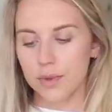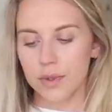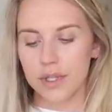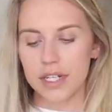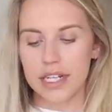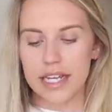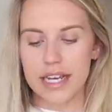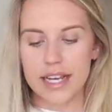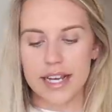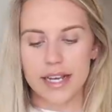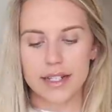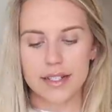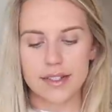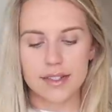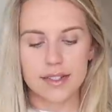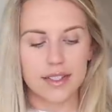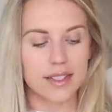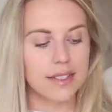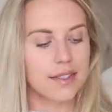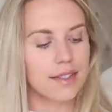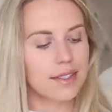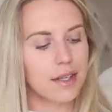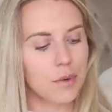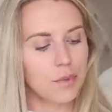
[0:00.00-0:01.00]
one is
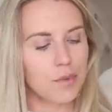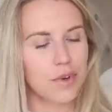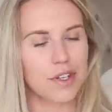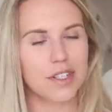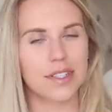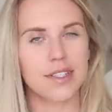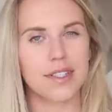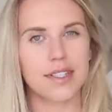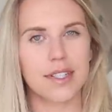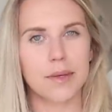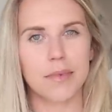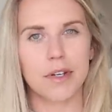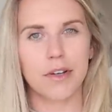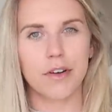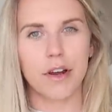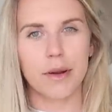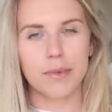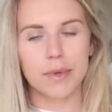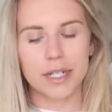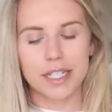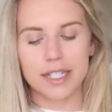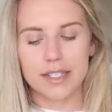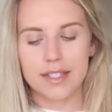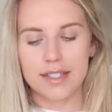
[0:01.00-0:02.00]
somewhat similar,
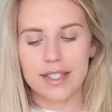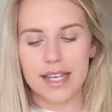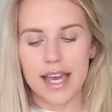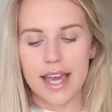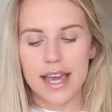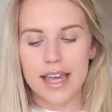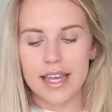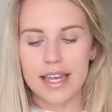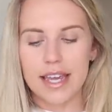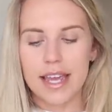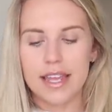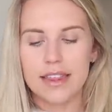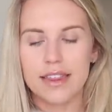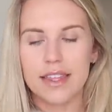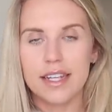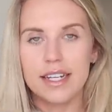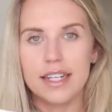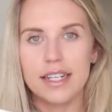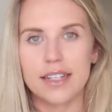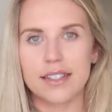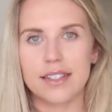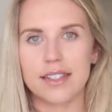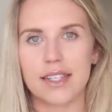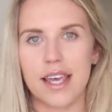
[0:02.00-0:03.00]
I'm going to say, in that
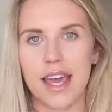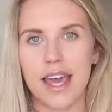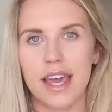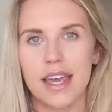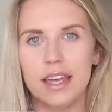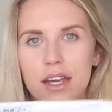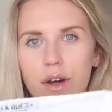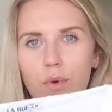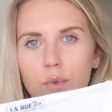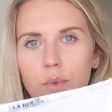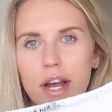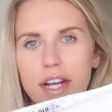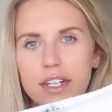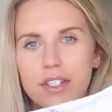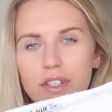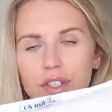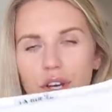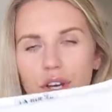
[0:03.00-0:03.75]
it's a white